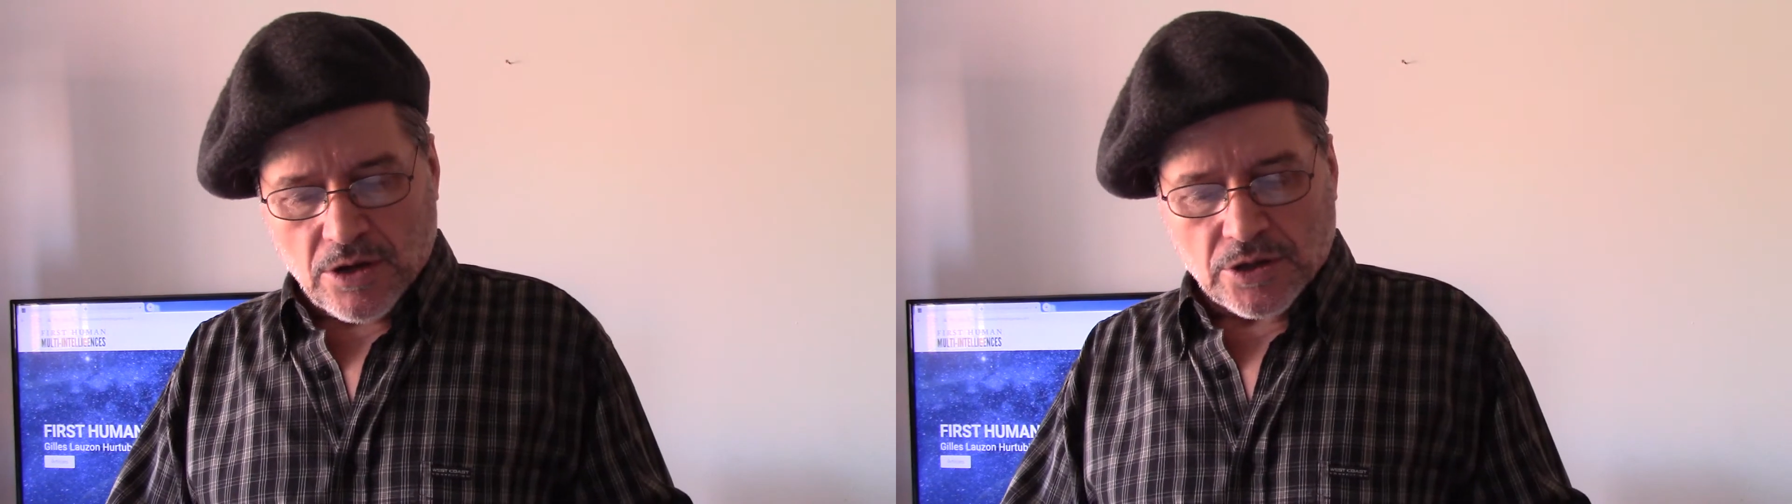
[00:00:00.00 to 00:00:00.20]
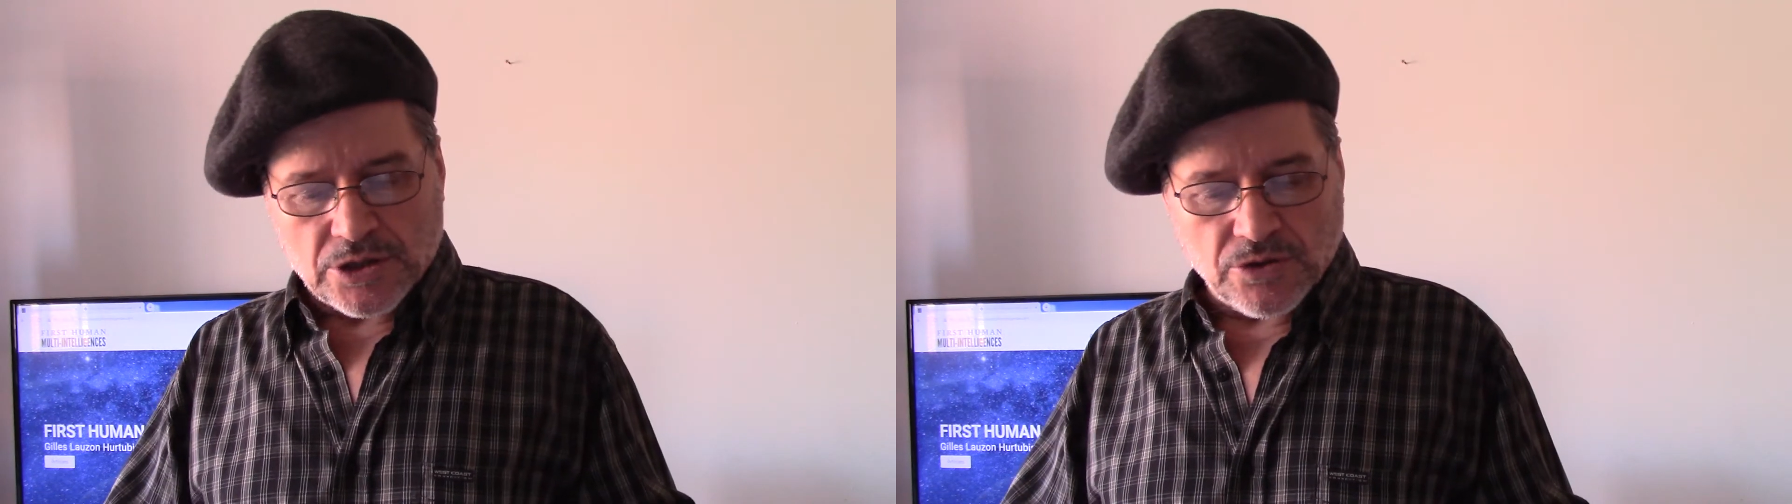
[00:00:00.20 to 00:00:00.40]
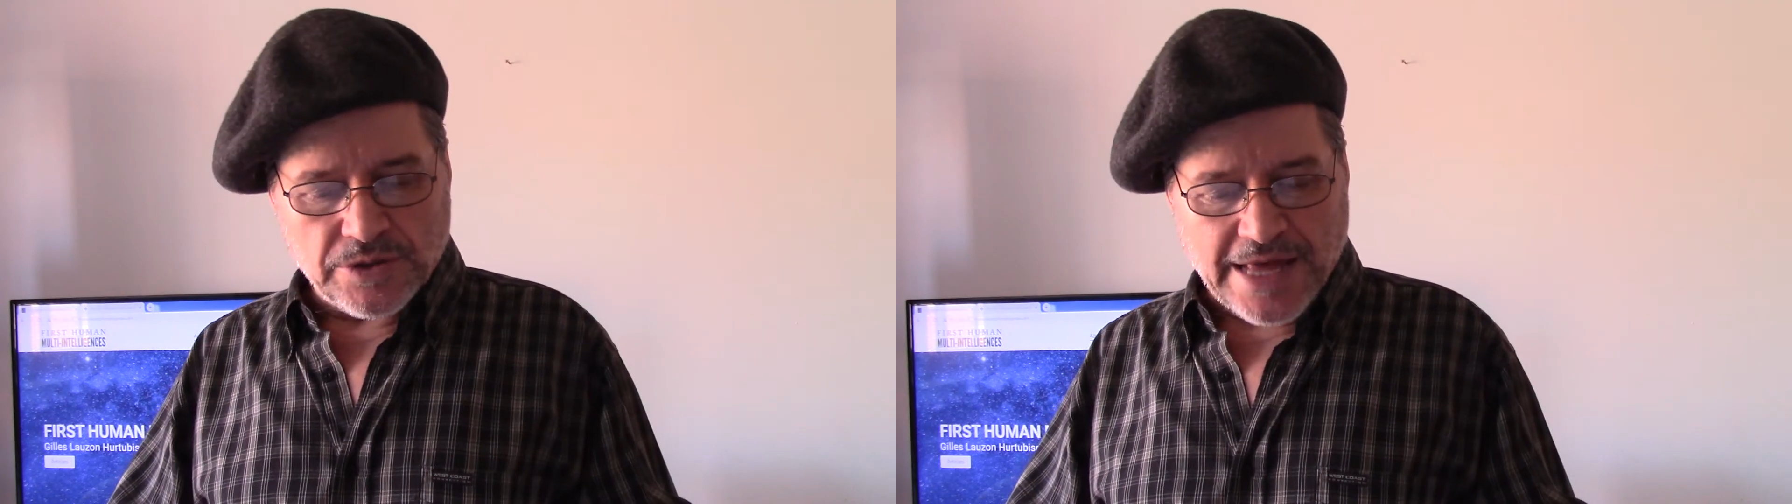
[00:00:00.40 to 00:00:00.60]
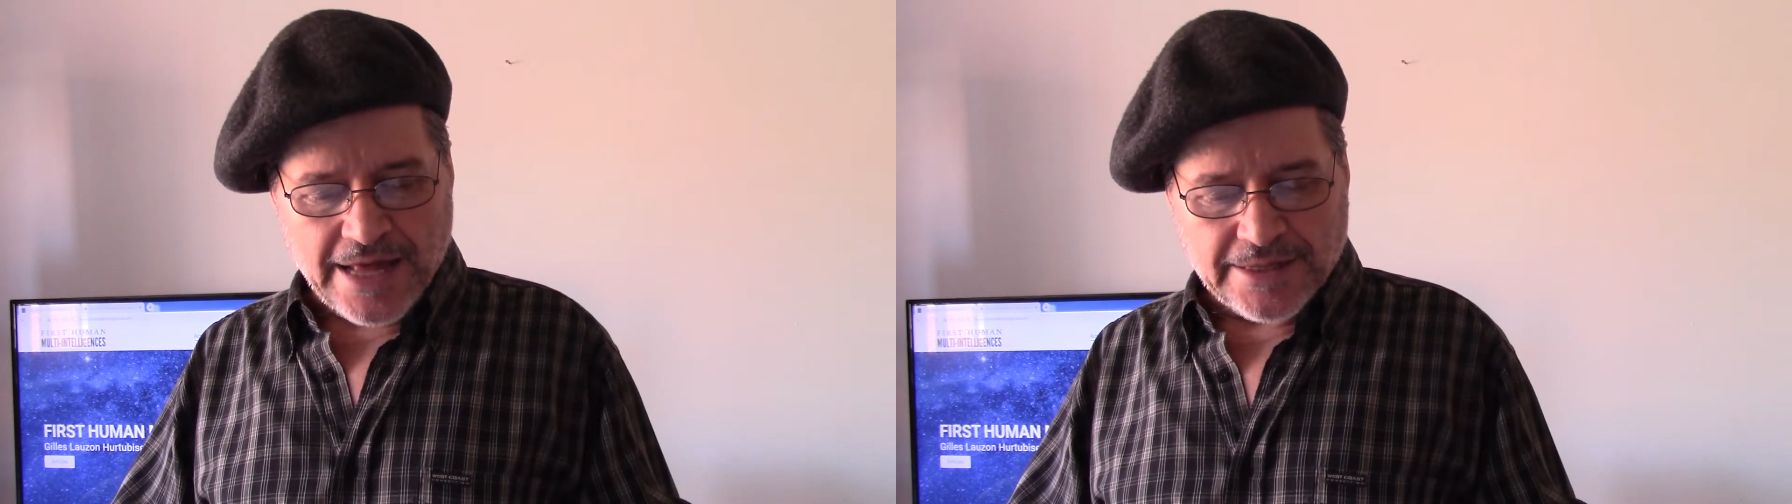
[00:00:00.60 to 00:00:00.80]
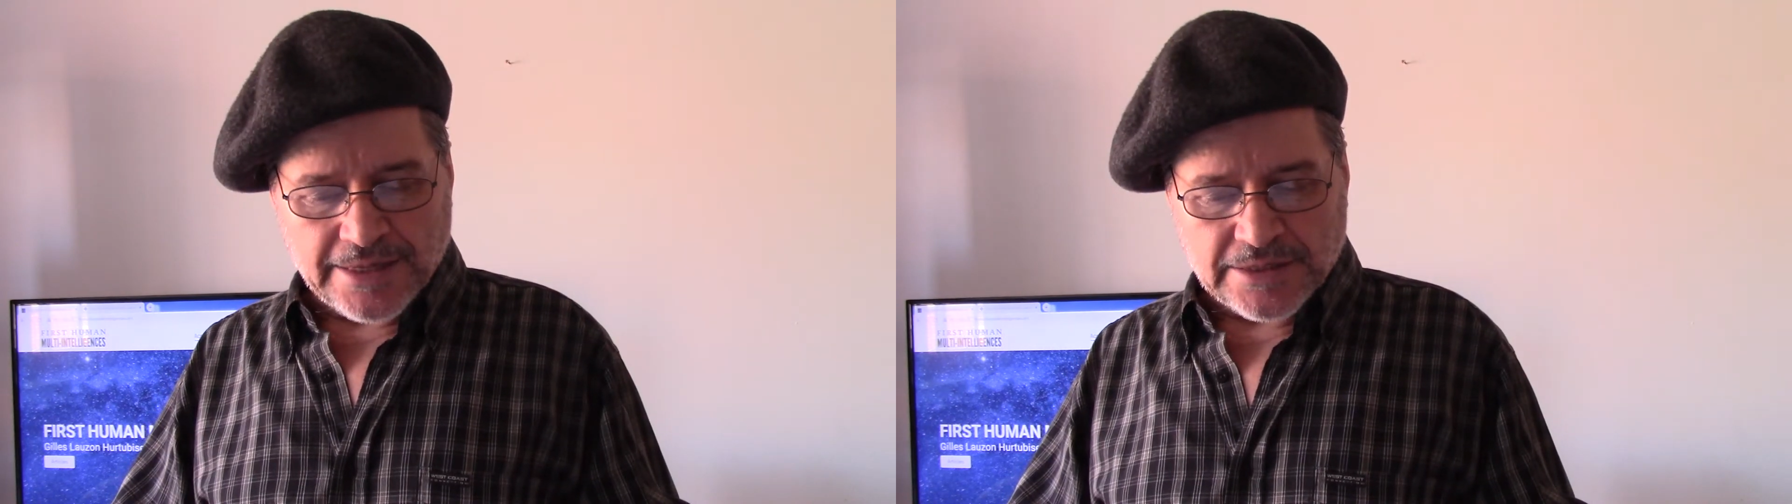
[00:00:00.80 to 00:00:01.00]
So
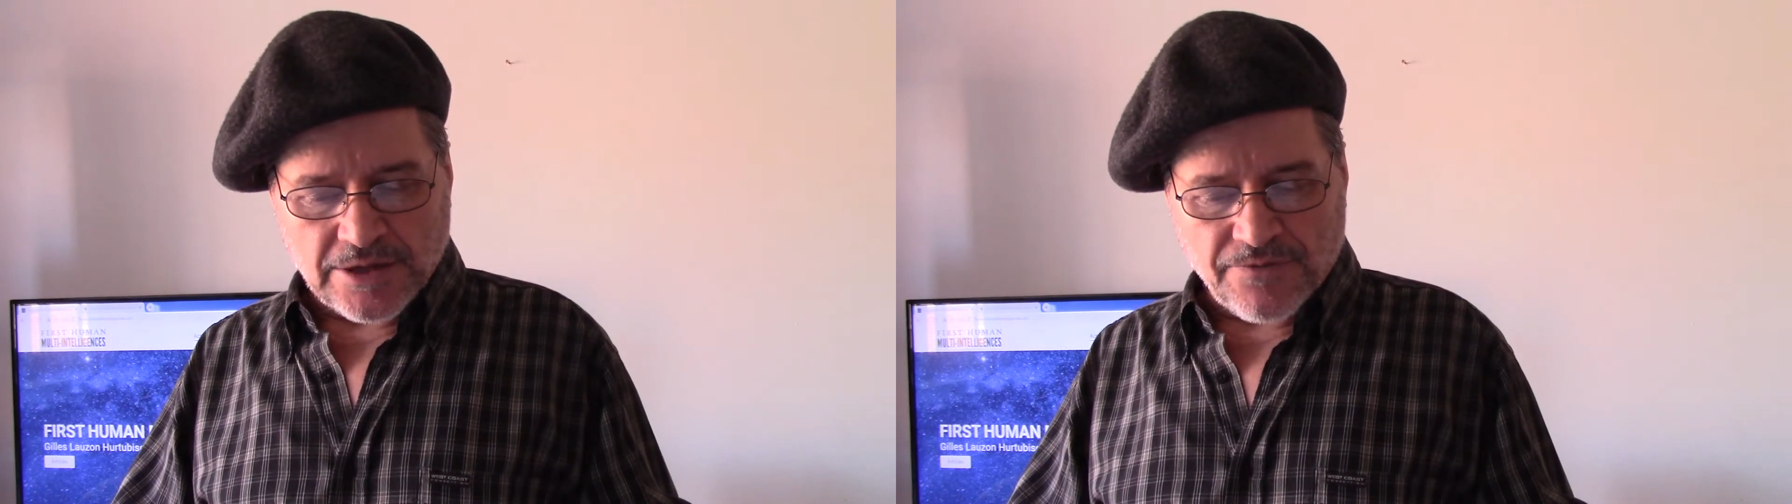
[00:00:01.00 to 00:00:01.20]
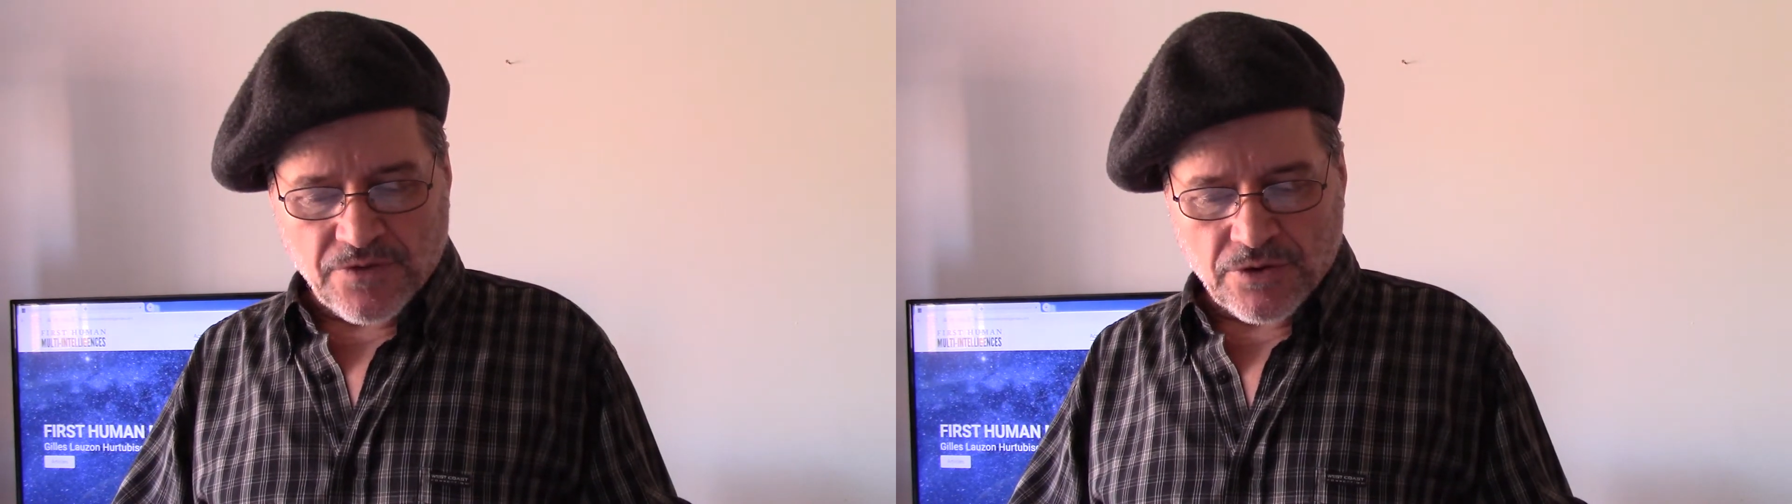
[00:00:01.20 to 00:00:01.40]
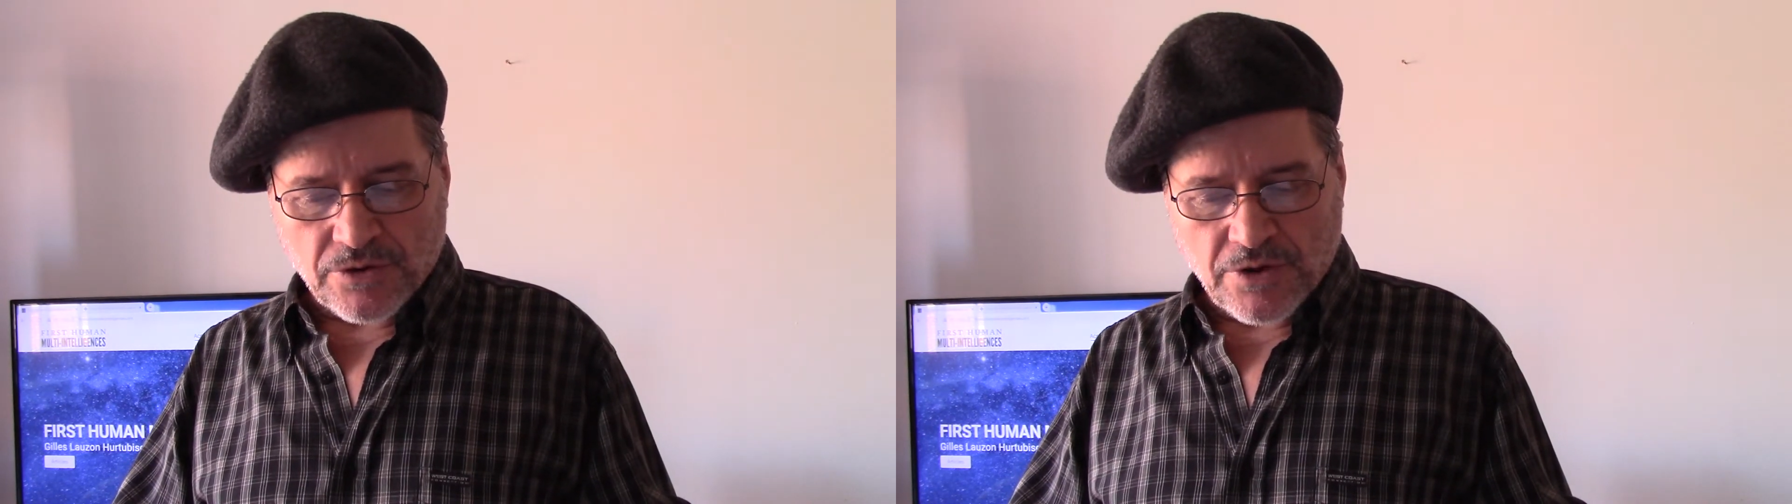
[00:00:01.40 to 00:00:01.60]
that is a further